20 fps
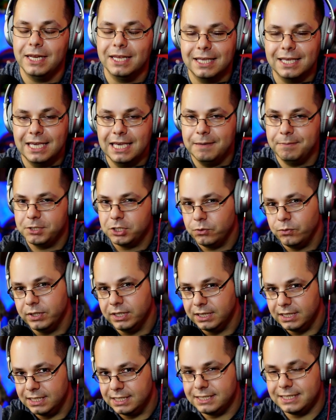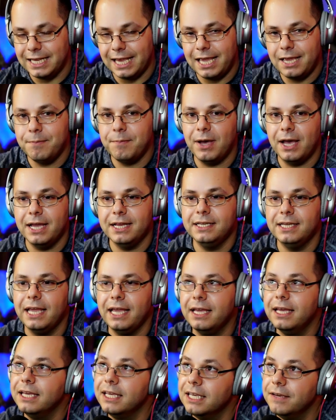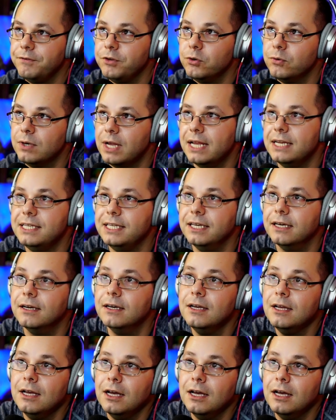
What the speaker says: keep doing these day by day and give you an idea